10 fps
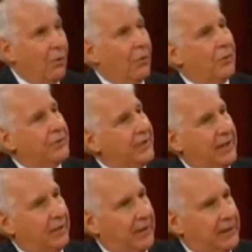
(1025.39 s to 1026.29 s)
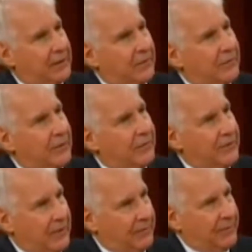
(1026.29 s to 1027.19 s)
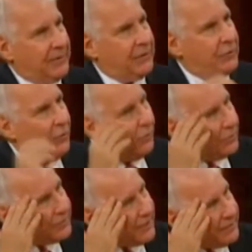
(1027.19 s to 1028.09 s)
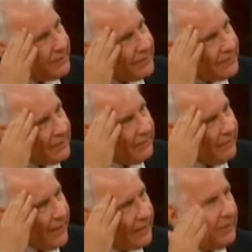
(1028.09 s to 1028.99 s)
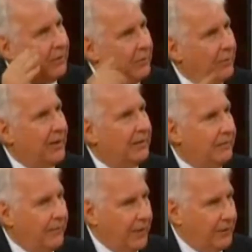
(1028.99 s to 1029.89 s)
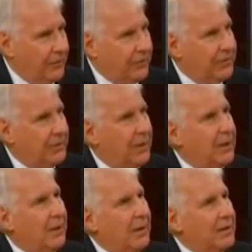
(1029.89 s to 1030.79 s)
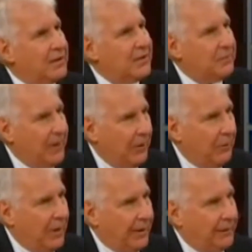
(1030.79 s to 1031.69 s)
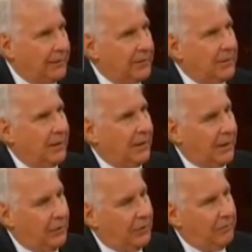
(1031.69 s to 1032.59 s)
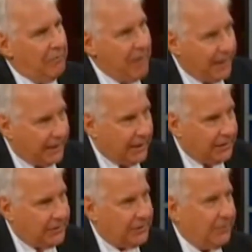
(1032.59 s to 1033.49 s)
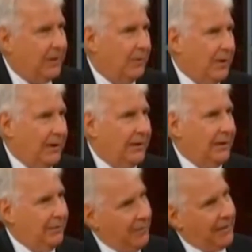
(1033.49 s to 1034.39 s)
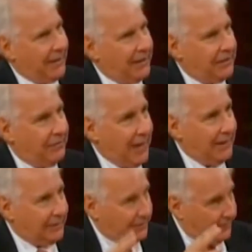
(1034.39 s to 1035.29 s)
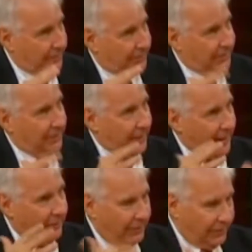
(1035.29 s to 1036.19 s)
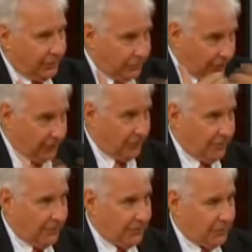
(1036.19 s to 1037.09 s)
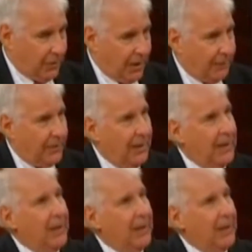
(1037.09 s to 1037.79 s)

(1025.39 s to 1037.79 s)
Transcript: All psychoactive substances, all substances that affect our brain functions, spellbind us. And I call it medication spellbinding in Medication Madness because it's about the drugs we're prescribed.